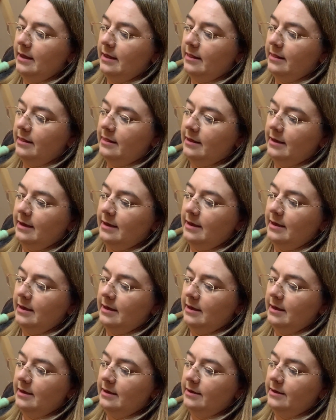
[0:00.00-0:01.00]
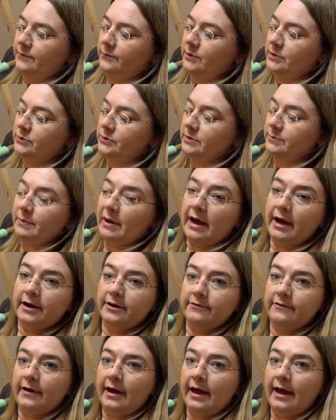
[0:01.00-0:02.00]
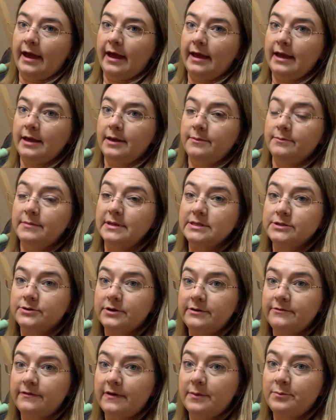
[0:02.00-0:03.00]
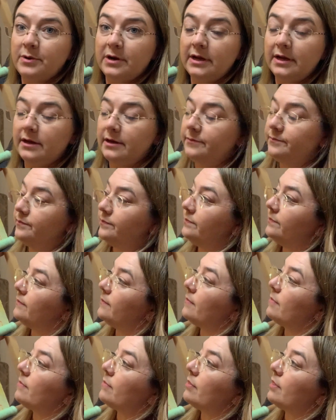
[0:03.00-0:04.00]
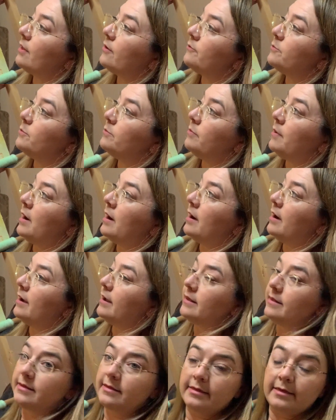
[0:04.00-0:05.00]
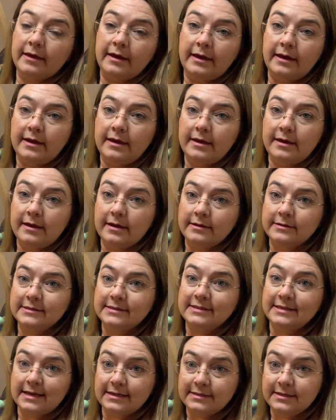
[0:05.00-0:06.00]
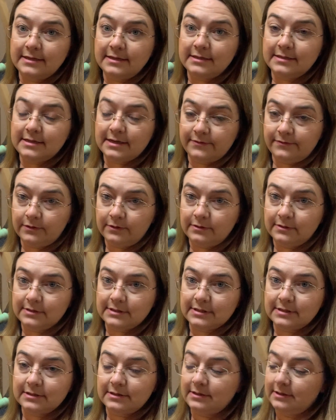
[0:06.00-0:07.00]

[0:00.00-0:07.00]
which was part of a mystery fabric by the Sassy Devils